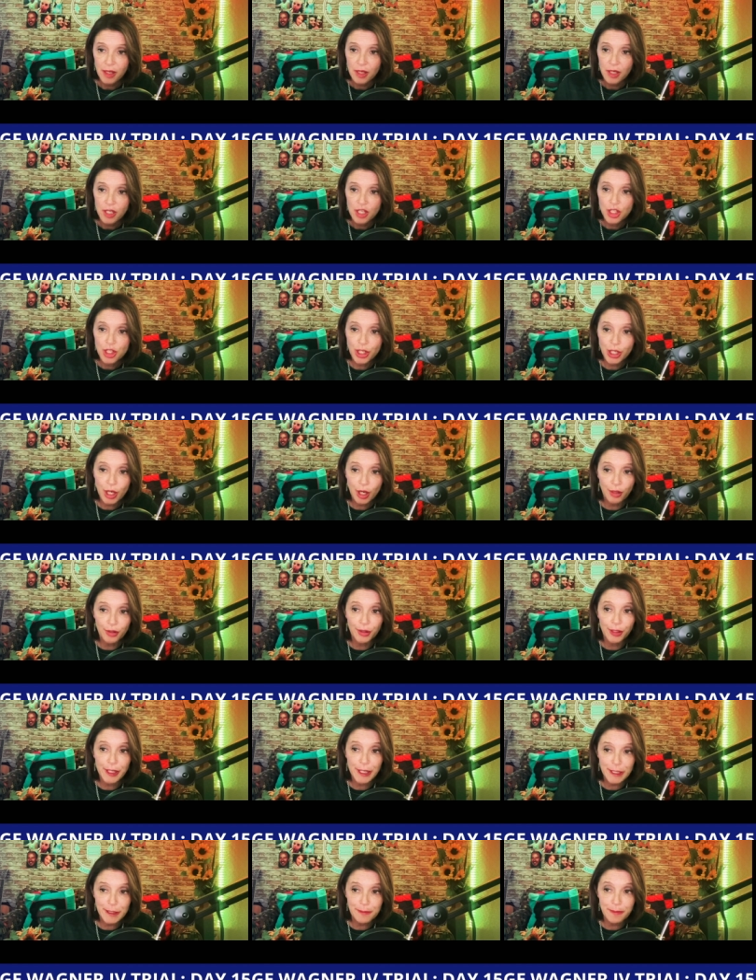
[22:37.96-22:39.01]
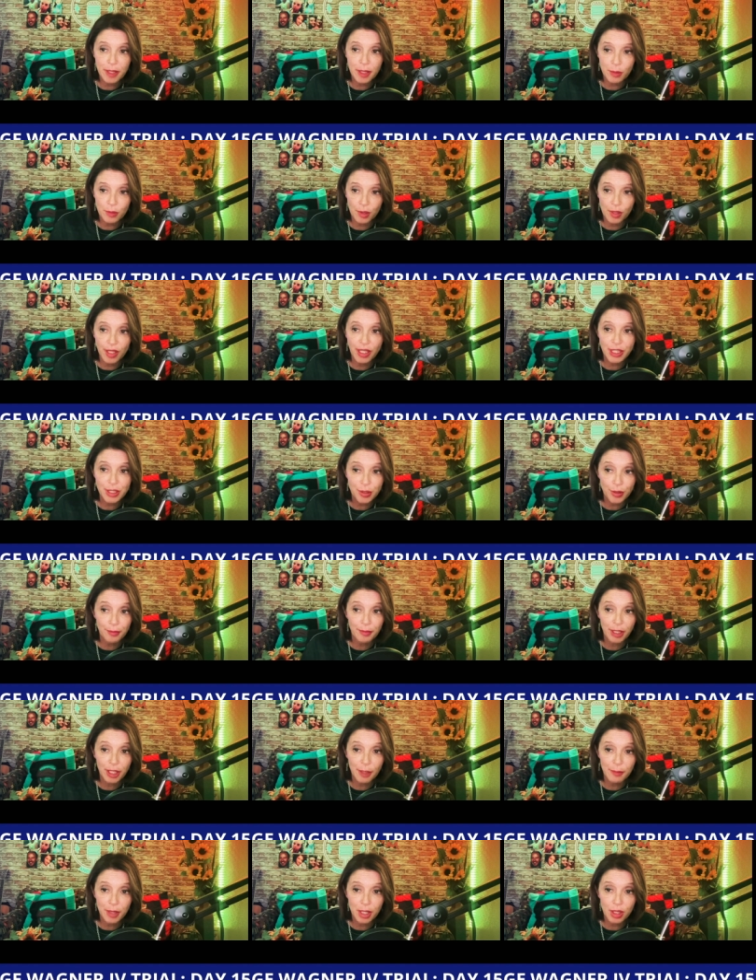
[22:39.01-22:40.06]
She called her husband at work and told him to
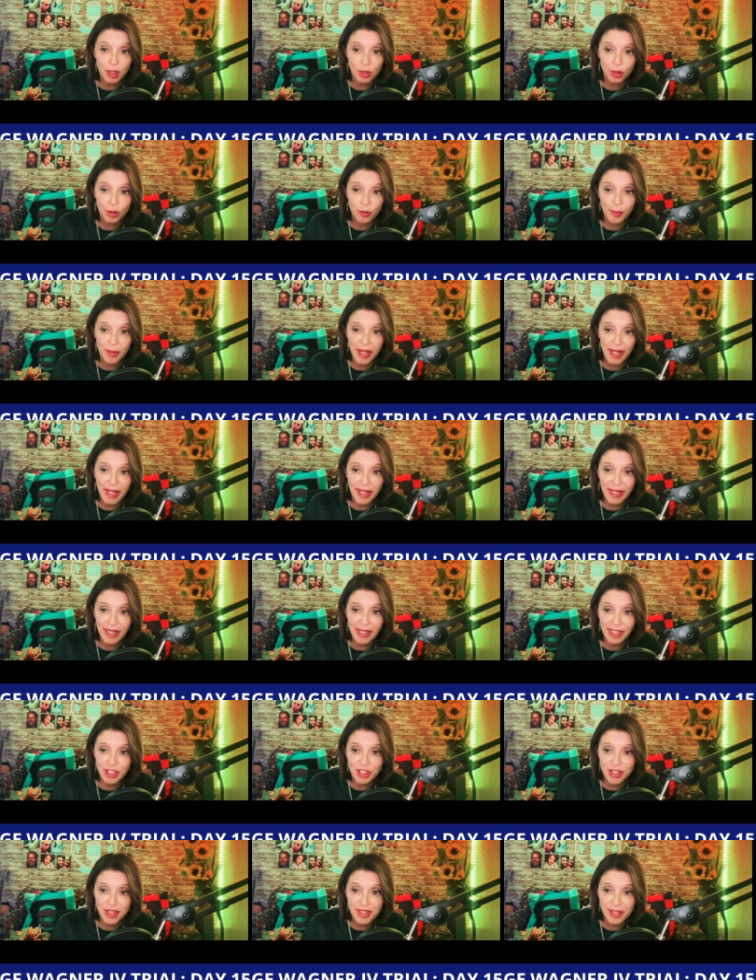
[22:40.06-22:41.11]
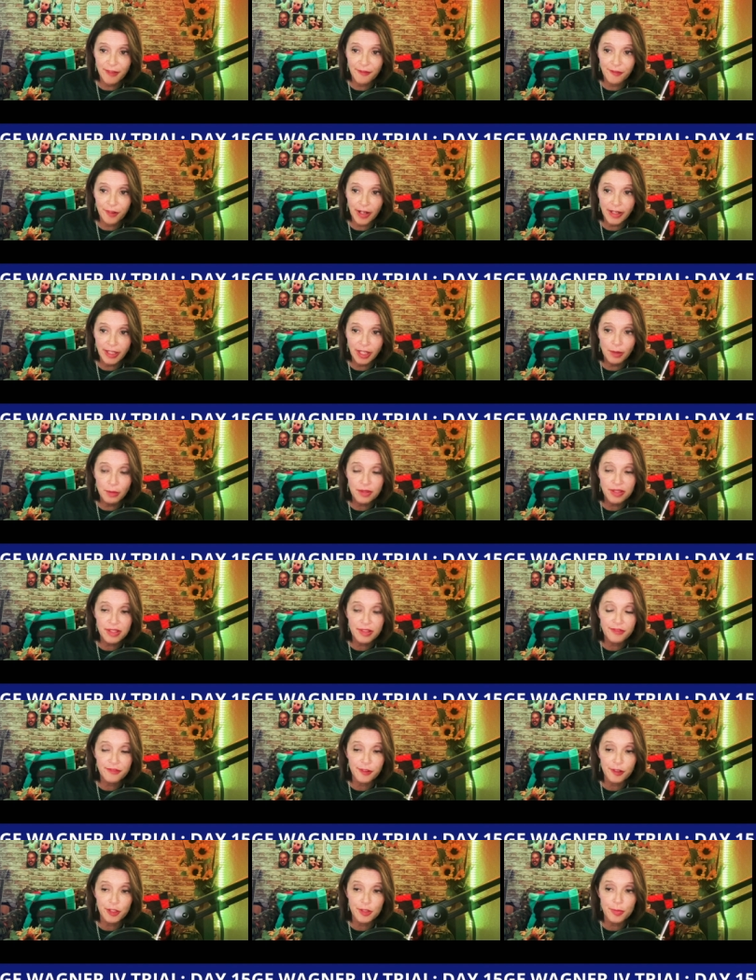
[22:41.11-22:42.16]
come home. And she said Frankie was the
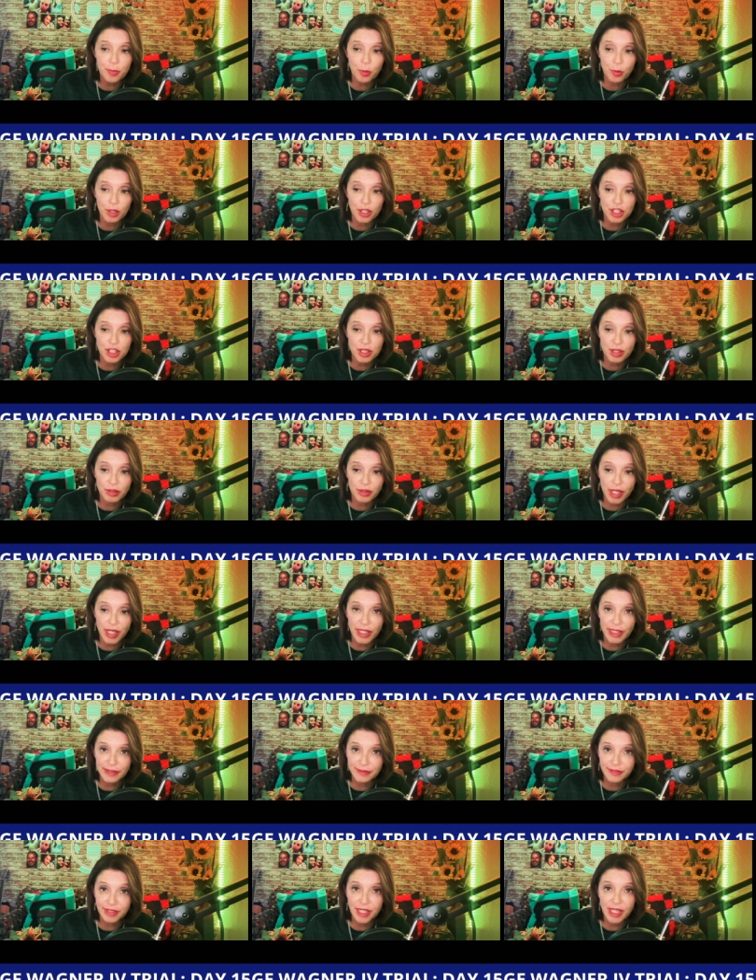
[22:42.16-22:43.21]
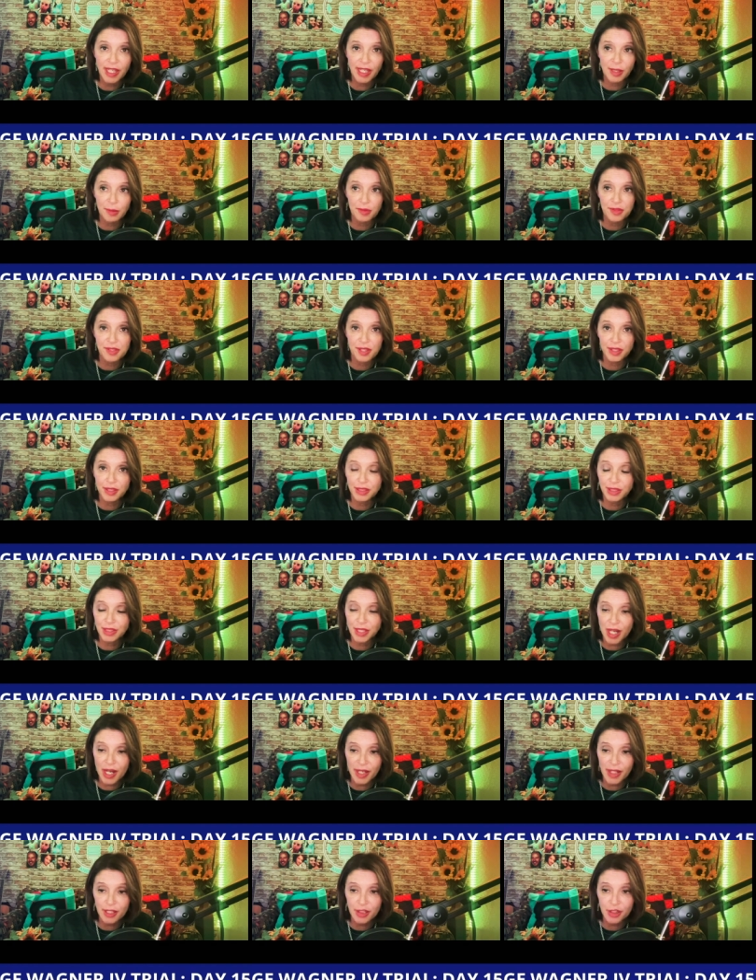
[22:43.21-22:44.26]
first boy she loved. And it was a
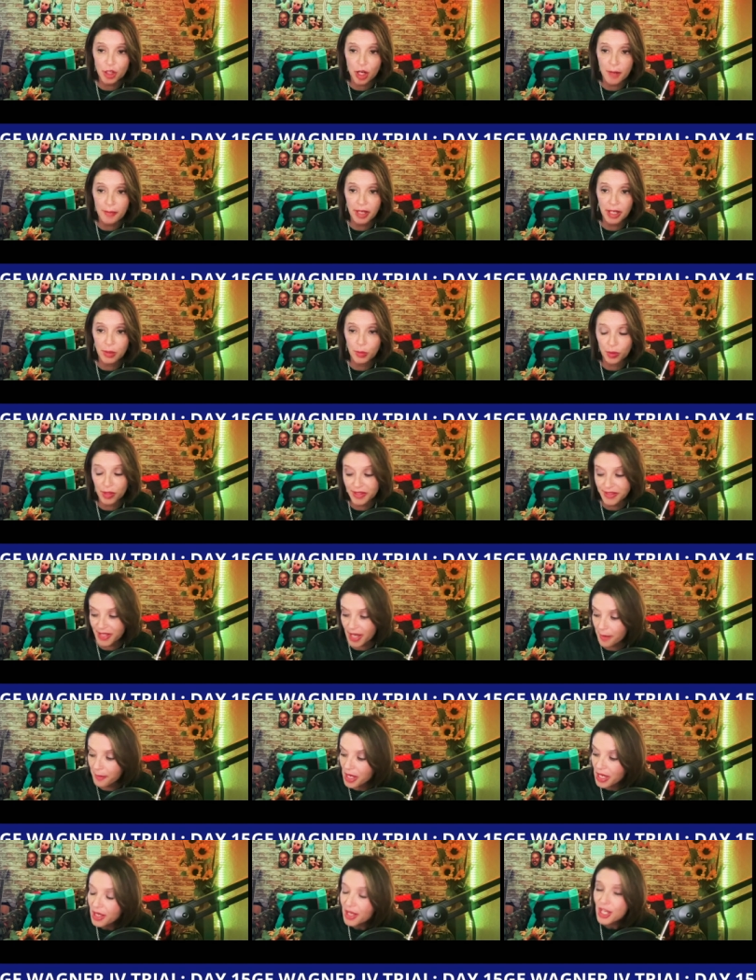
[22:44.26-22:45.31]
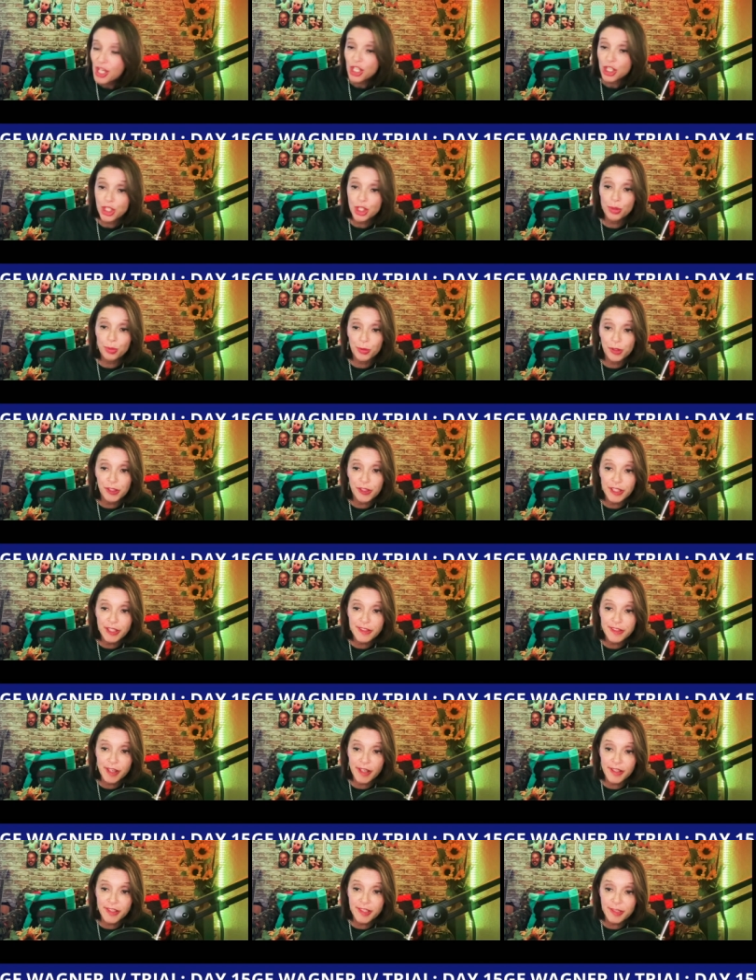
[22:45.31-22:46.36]
lot of trauma at one time. She really
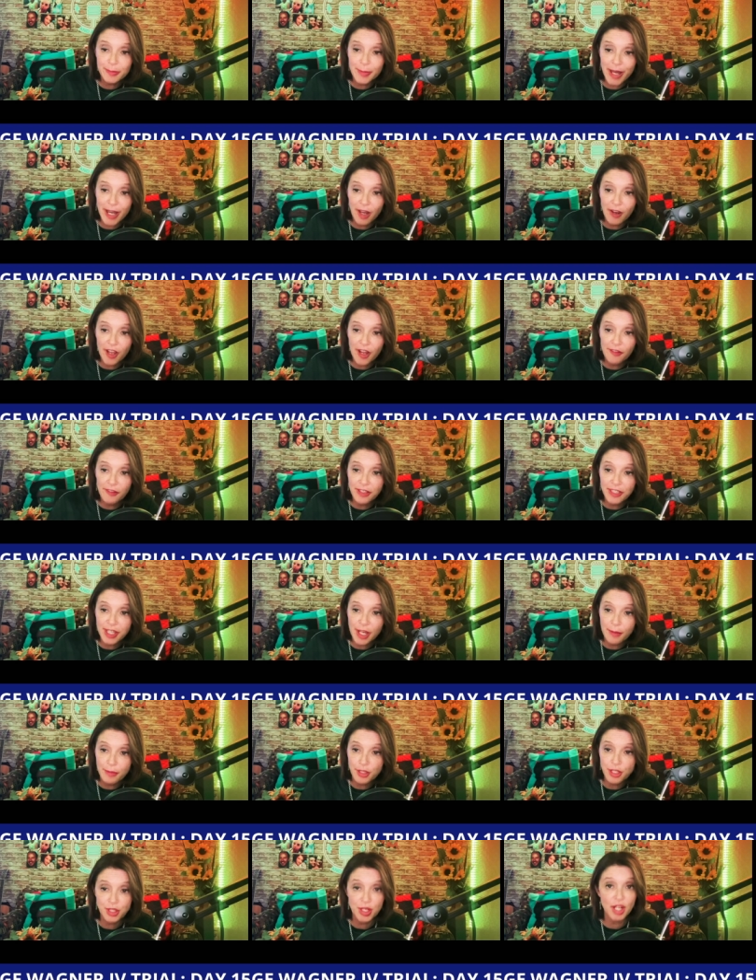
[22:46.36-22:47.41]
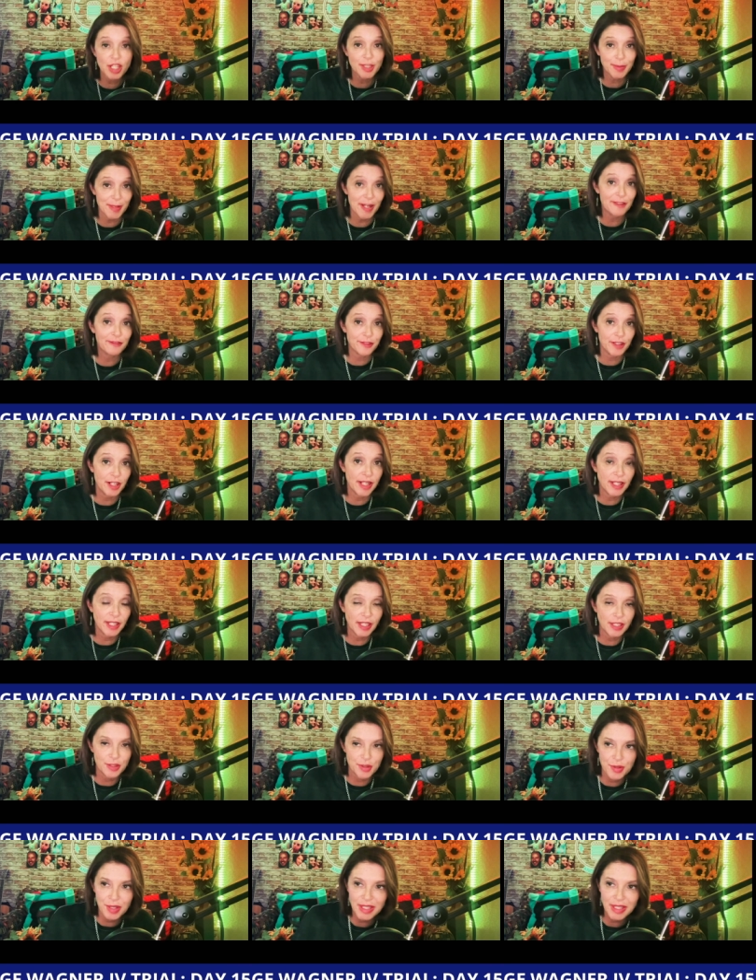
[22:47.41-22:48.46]
does smile every time she talked about Frankie.
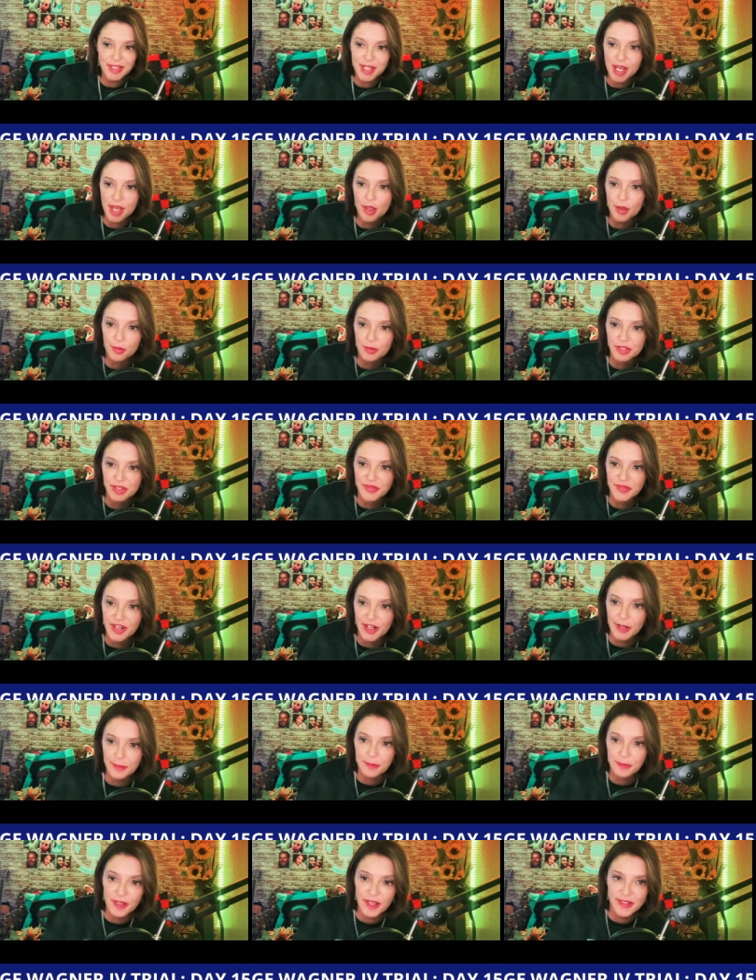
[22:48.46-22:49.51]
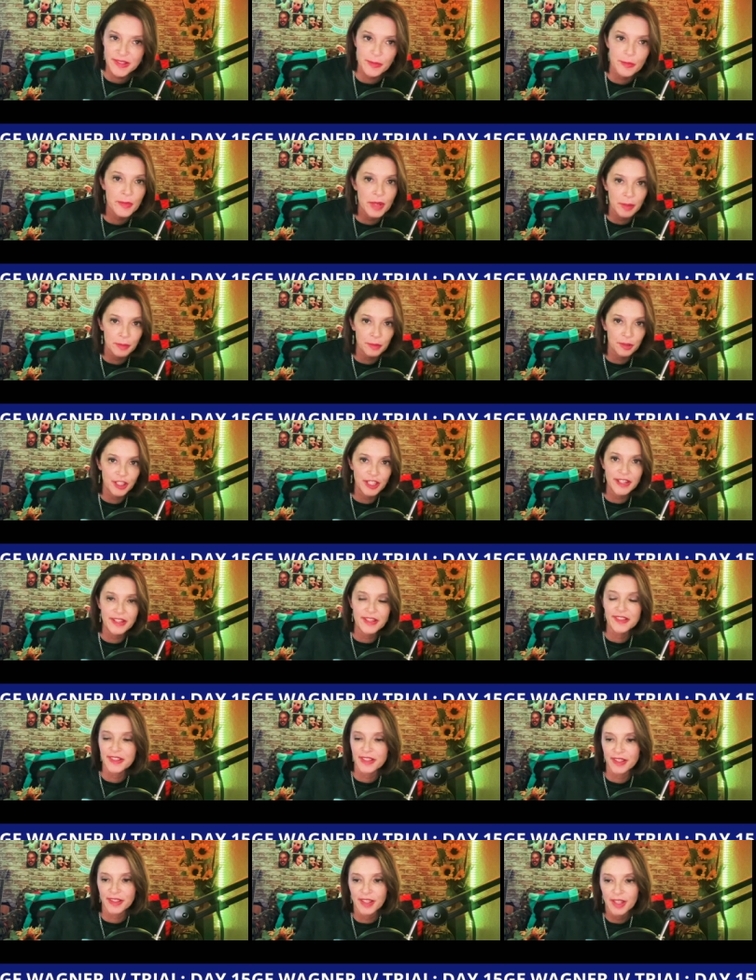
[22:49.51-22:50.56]
You can tell it was very pleasant
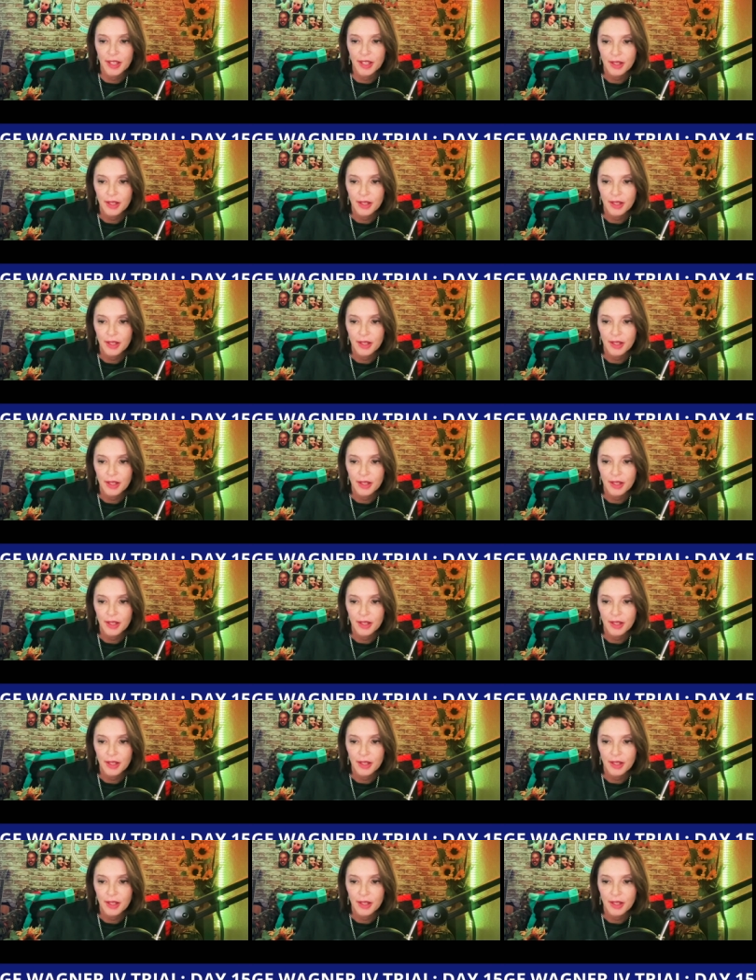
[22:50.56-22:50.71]
memories and